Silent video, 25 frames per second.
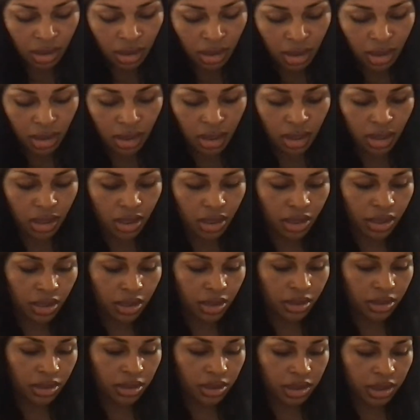
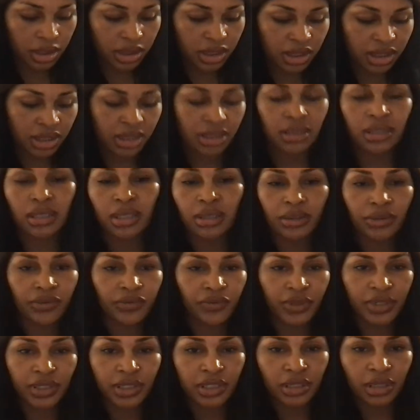and this is just another
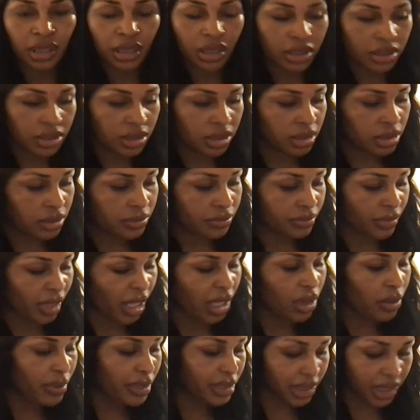fish sauce. I
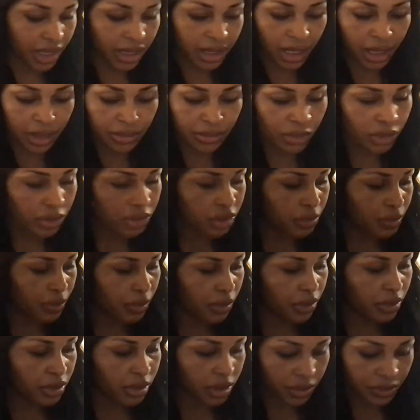always get like
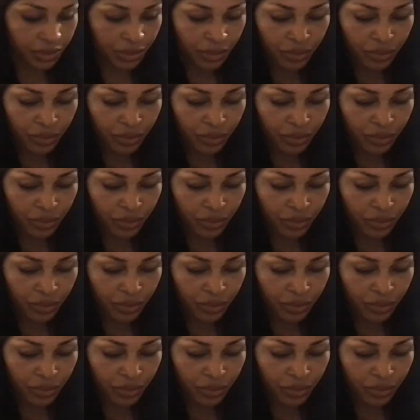multiples.